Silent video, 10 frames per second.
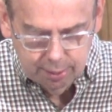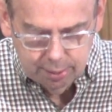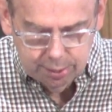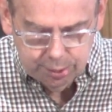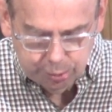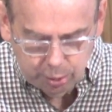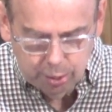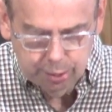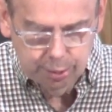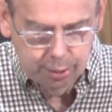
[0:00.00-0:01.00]

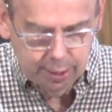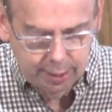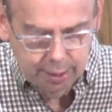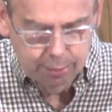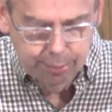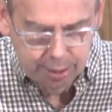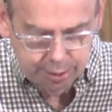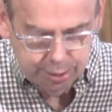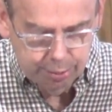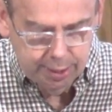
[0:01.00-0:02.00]
stronger in her
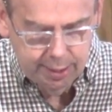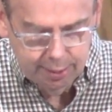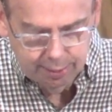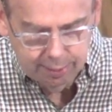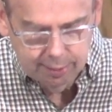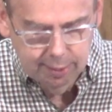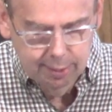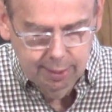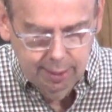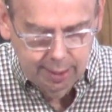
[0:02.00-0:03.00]
ministry here
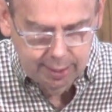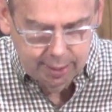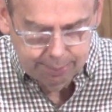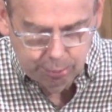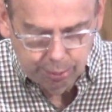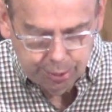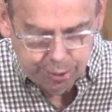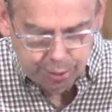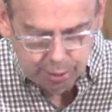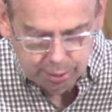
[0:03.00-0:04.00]
at Epworth
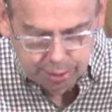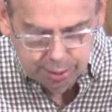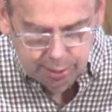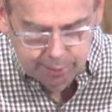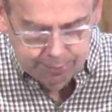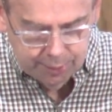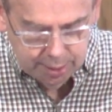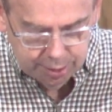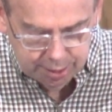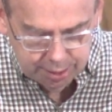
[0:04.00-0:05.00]
Church. In
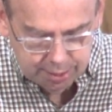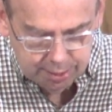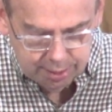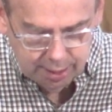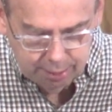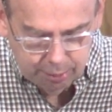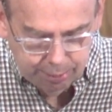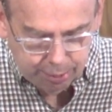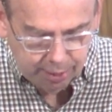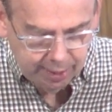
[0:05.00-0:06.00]
Jesus' name we
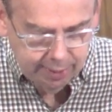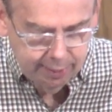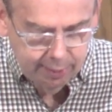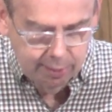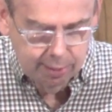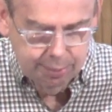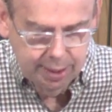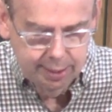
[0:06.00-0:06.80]
pray. Amen.